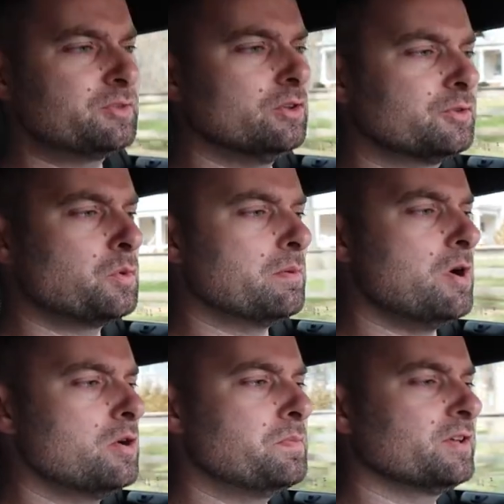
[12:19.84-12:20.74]
still in sport
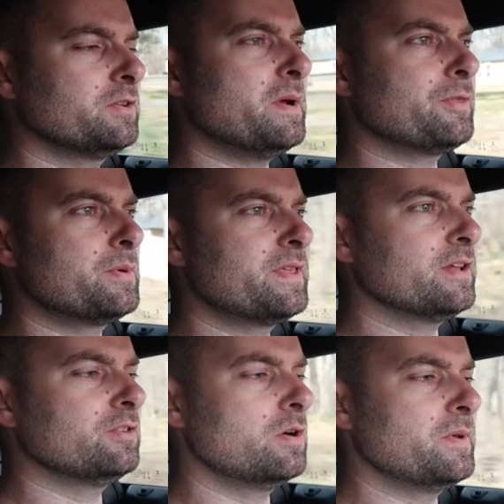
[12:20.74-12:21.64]
mode, buzzing about
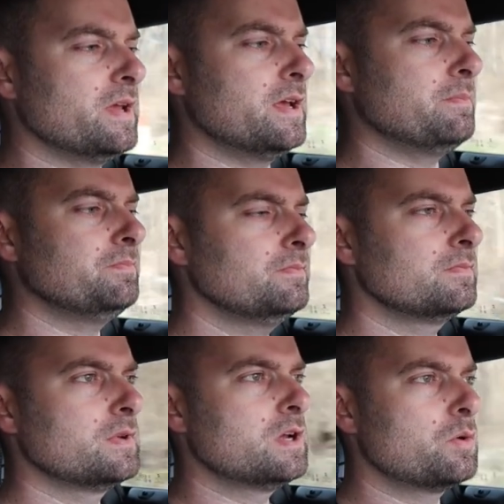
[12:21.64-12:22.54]
3000 RPM,
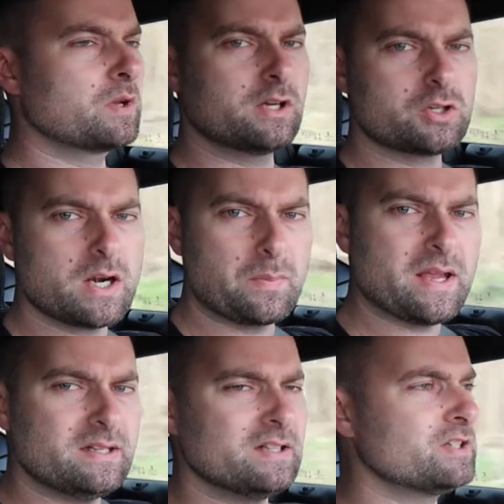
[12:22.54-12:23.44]
and we're going to try to
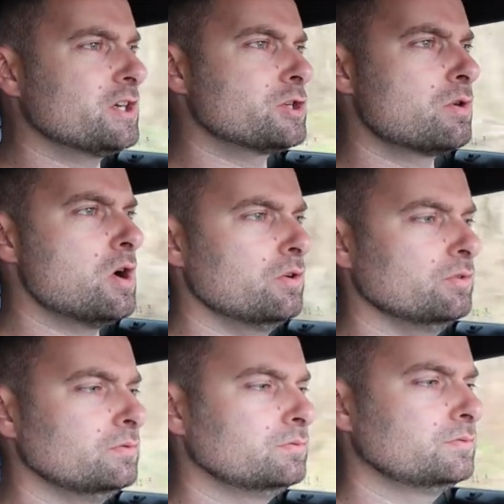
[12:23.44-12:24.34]
pay attention to drone.